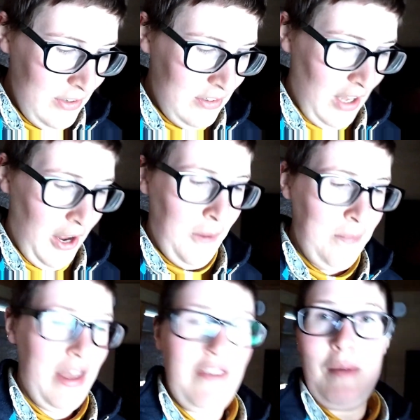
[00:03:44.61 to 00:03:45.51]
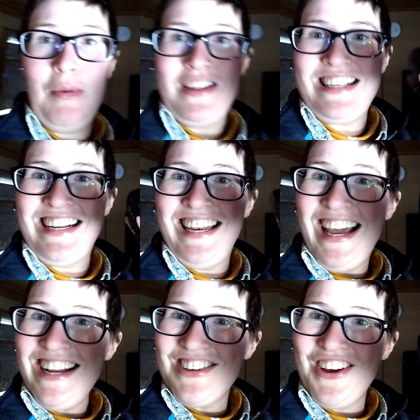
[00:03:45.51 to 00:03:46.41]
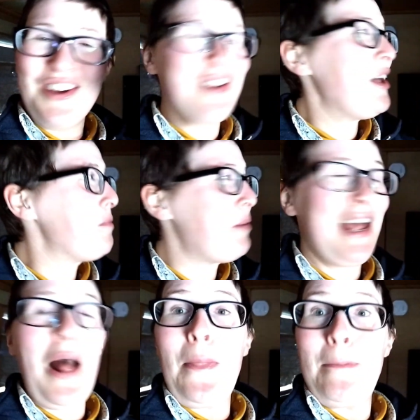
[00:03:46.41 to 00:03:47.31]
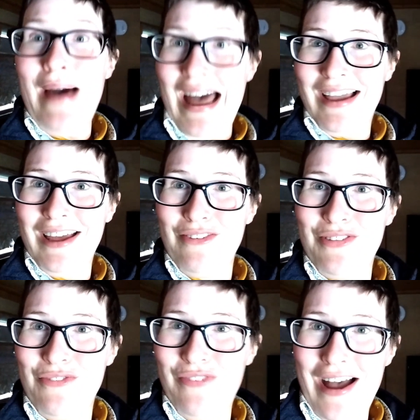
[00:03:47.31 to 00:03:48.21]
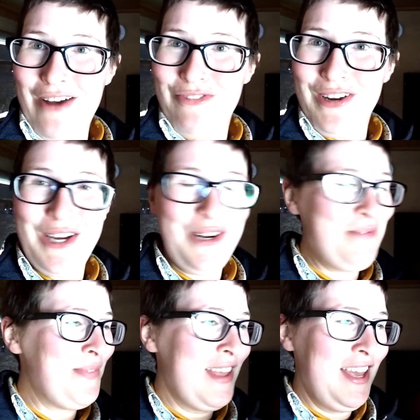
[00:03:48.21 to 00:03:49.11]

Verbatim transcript: so if I put this little light on and put it at the back of the fire flue